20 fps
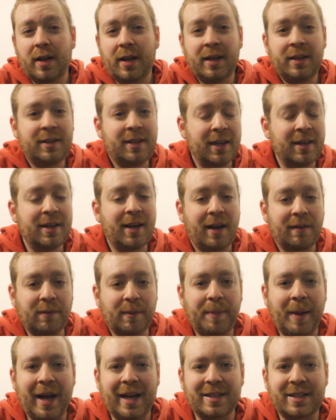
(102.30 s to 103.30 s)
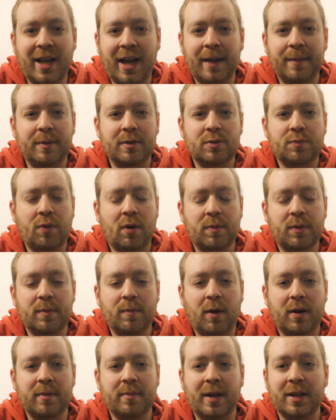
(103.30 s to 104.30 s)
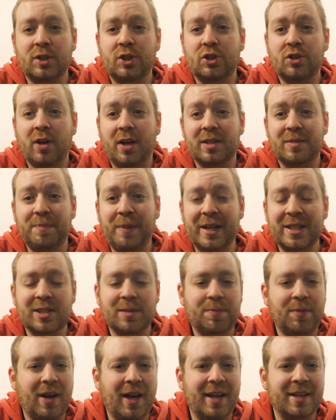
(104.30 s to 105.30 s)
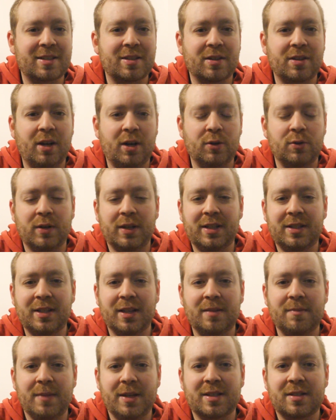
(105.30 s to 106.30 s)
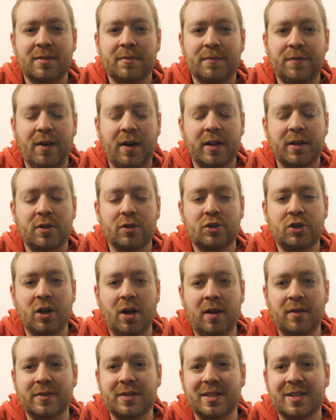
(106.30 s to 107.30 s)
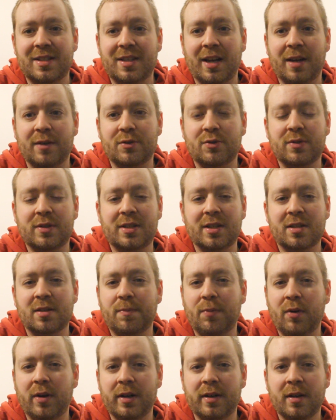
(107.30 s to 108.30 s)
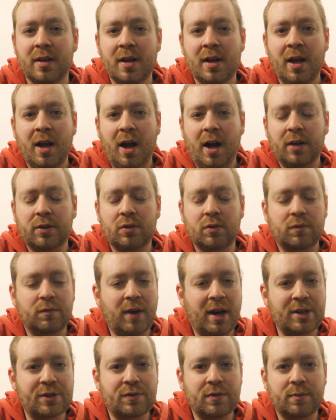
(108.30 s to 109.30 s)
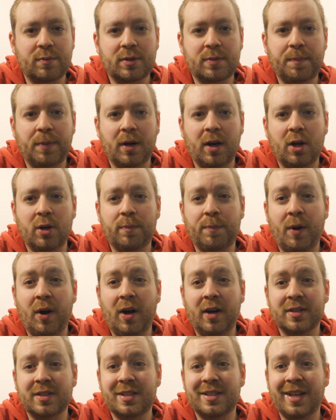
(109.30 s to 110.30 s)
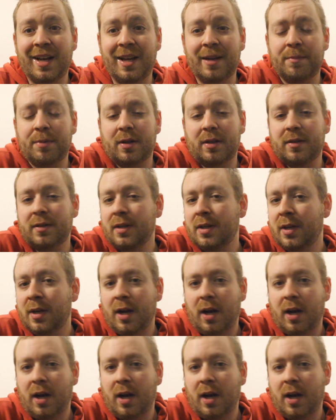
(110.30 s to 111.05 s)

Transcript: he didn't have a bad game. He was probably one of Manchester United's better players, although he did miss some very good chances today, which was disappointing. I thought Rashford was below par today, but